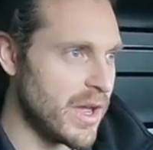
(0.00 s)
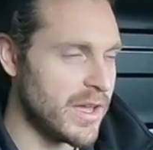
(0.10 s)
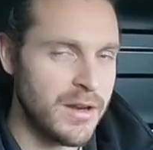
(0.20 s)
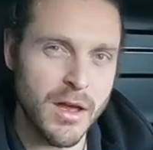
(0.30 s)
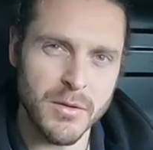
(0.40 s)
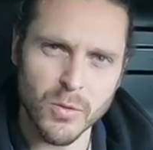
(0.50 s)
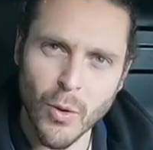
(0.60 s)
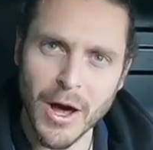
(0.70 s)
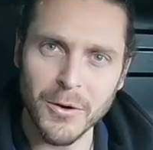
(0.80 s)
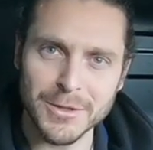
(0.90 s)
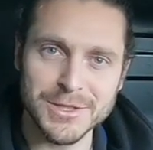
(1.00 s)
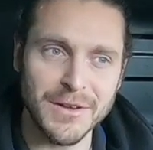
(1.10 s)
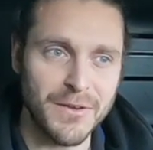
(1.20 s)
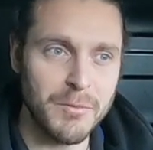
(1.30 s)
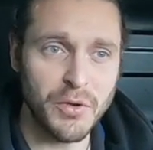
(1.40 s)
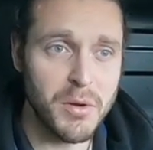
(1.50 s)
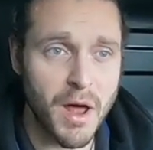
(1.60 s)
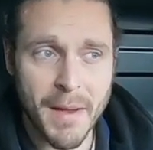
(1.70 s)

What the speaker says: And quite a lot of stuff that I'm doing,